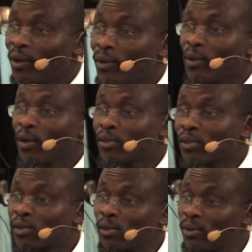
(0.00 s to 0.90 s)
You go to
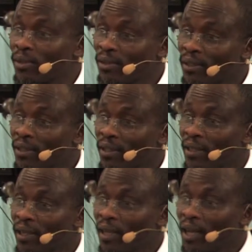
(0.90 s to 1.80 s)
school.
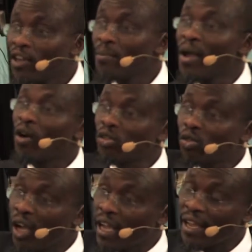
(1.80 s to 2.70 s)
You may go
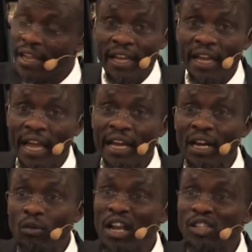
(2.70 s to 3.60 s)
to a, a
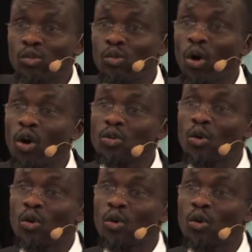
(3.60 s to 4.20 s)
regular school or you